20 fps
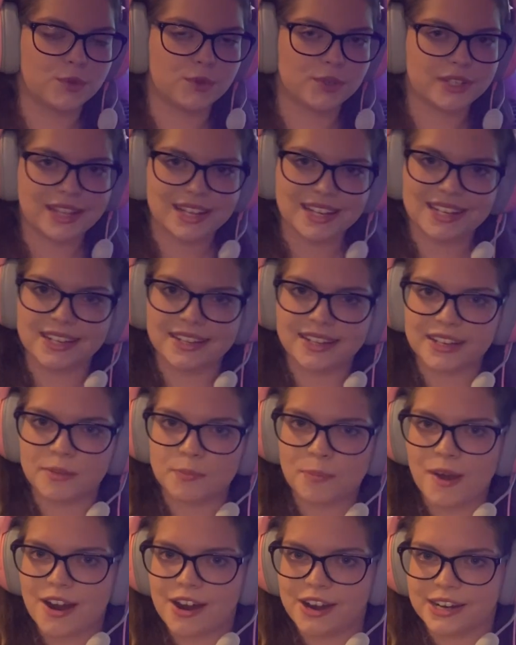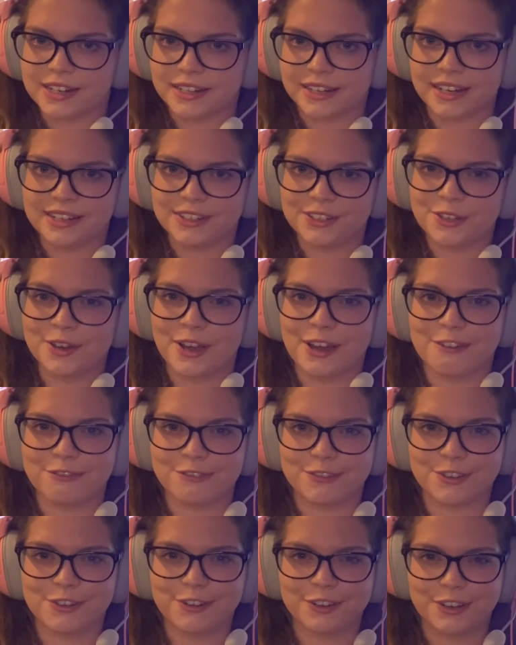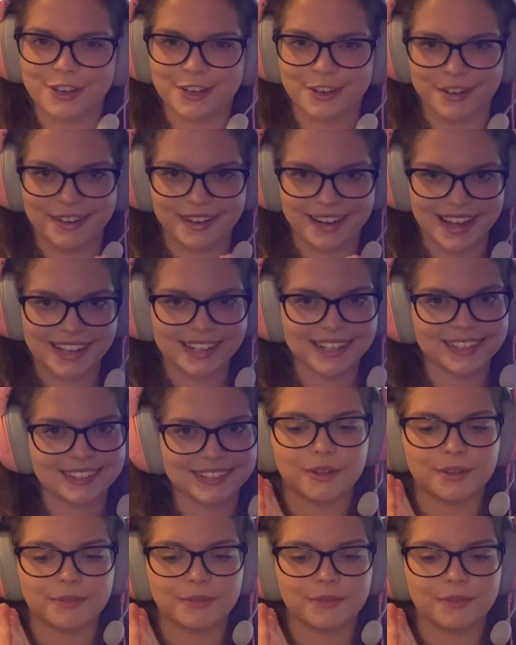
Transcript: to the editing part and you have to connect